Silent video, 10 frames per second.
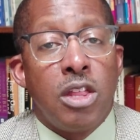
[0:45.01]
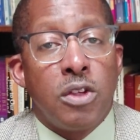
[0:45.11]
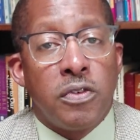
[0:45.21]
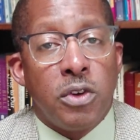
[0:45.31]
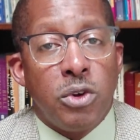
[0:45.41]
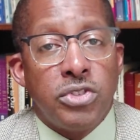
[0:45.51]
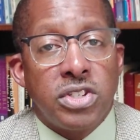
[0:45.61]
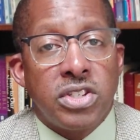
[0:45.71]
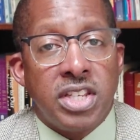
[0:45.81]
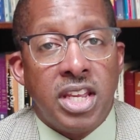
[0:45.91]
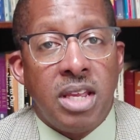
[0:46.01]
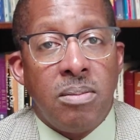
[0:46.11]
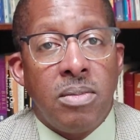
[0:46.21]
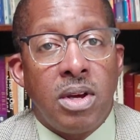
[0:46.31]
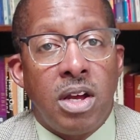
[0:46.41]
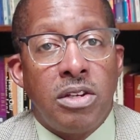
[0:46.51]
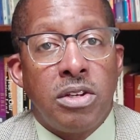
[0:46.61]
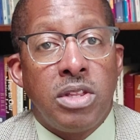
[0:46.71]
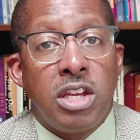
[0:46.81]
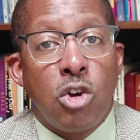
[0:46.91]
The first team
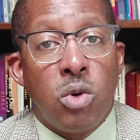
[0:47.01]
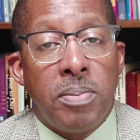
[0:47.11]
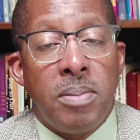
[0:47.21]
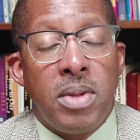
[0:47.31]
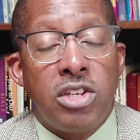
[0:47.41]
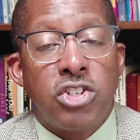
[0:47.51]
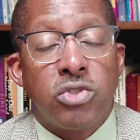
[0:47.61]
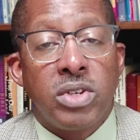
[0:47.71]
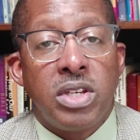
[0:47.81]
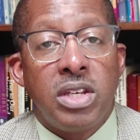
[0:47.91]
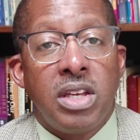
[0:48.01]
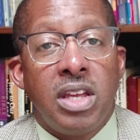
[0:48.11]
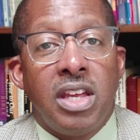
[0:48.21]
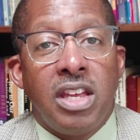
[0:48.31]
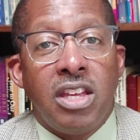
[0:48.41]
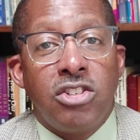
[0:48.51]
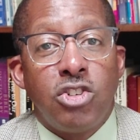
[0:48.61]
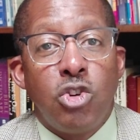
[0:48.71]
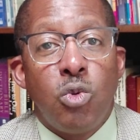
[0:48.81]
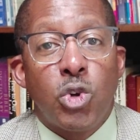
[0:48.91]
under the equipping ministry is
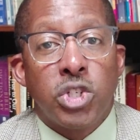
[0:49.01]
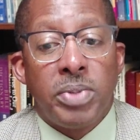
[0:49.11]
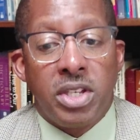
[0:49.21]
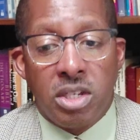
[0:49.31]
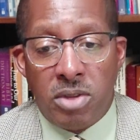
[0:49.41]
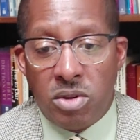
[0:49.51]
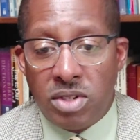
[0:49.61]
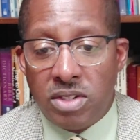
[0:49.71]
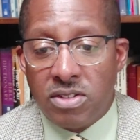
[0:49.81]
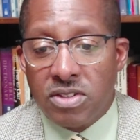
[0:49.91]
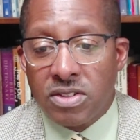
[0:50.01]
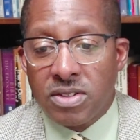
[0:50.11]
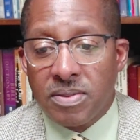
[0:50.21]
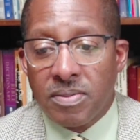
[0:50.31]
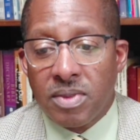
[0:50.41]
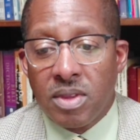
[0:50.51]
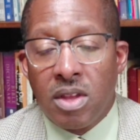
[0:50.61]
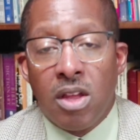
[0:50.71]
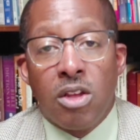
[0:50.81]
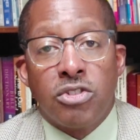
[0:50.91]
new worshiping communities.
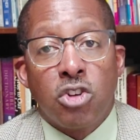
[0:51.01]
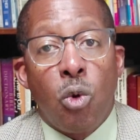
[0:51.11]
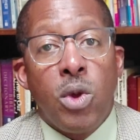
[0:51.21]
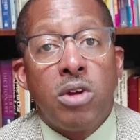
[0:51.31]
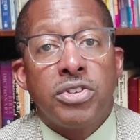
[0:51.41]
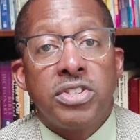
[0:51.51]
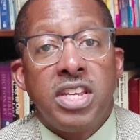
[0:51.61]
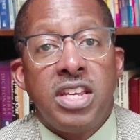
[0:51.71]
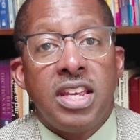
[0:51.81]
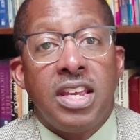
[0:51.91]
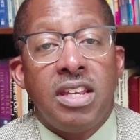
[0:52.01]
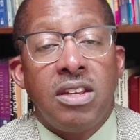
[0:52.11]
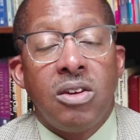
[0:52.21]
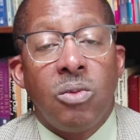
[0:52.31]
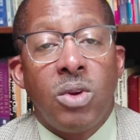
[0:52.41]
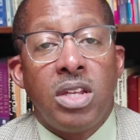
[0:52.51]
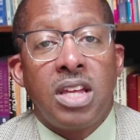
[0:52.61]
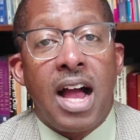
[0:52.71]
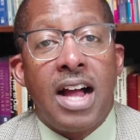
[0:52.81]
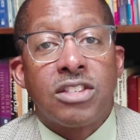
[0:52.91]
So we are seeking with
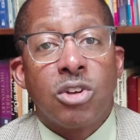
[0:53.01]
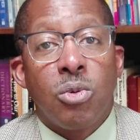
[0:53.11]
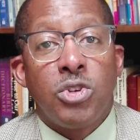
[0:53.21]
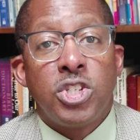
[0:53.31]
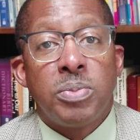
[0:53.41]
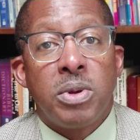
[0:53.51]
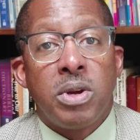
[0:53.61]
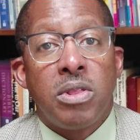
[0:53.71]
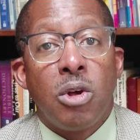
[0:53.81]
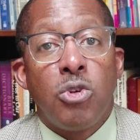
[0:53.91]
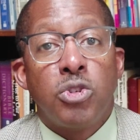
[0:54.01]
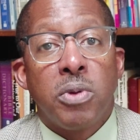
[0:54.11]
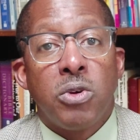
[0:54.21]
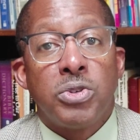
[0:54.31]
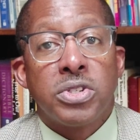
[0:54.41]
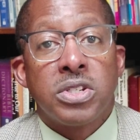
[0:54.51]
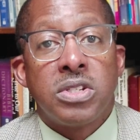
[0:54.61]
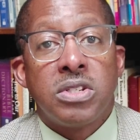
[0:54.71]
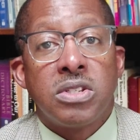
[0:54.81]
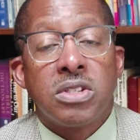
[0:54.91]
God's Holy Spirit those
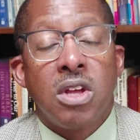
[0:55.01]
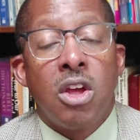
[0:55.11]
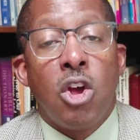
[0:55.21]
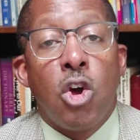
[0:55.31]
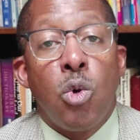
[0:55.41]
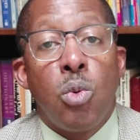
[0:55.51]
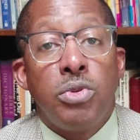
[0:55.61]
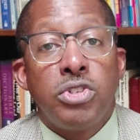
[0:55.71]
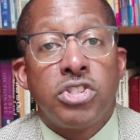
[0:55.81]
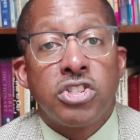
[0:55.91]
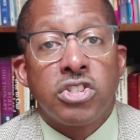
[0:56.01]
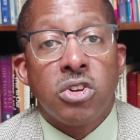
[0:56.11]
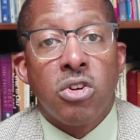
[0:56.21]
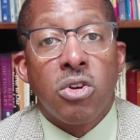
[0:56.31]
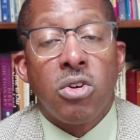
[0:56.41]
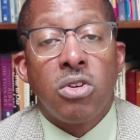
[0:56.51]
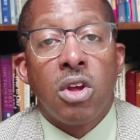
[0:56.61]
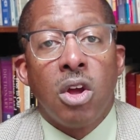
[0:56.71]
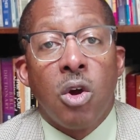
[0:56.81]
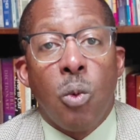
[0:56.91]
persons who will discern
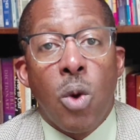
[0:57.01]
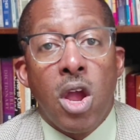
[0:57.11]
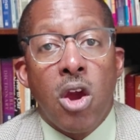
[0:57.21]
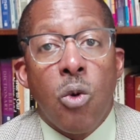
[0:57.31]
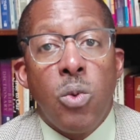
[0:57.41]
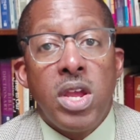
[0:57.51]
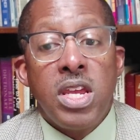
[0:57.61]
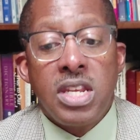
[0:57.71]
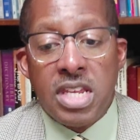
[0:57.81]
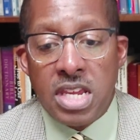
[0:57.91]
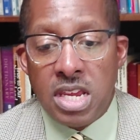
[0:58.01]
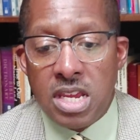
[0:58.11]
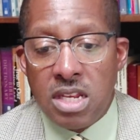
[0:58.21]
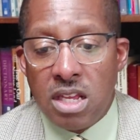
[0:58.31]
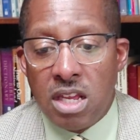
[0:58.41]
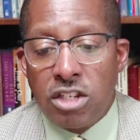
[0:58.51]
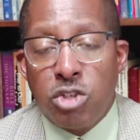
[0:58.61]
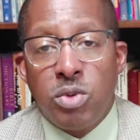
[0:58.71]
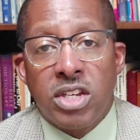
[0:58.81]
where we need to